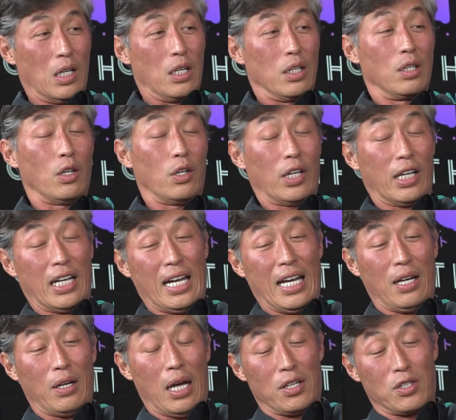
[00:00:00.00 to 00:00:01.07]
No, the
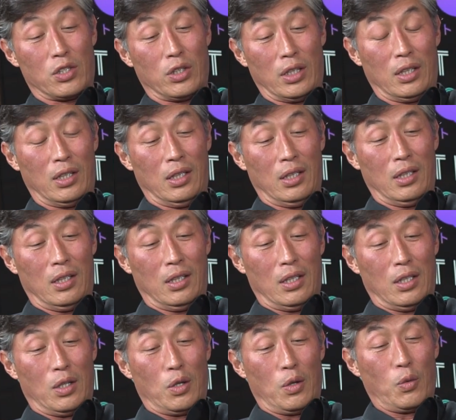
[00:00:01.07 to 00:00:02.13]
guy actually,
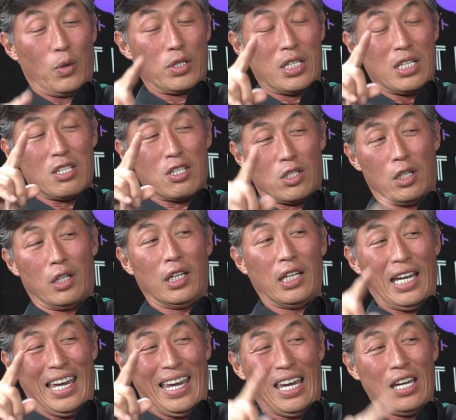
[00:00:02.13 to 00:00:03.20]
was he
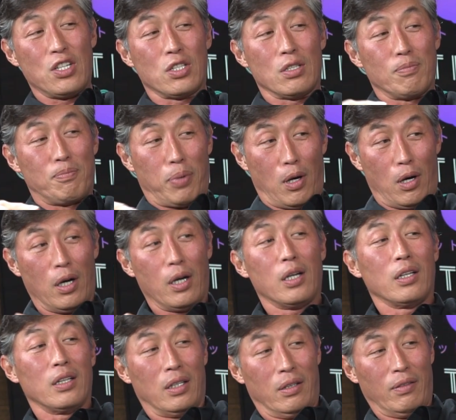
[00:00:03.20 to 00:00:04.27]
starting Asian
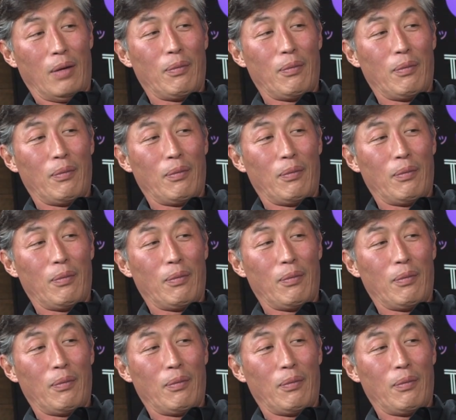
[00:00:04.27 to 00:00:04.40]
part? I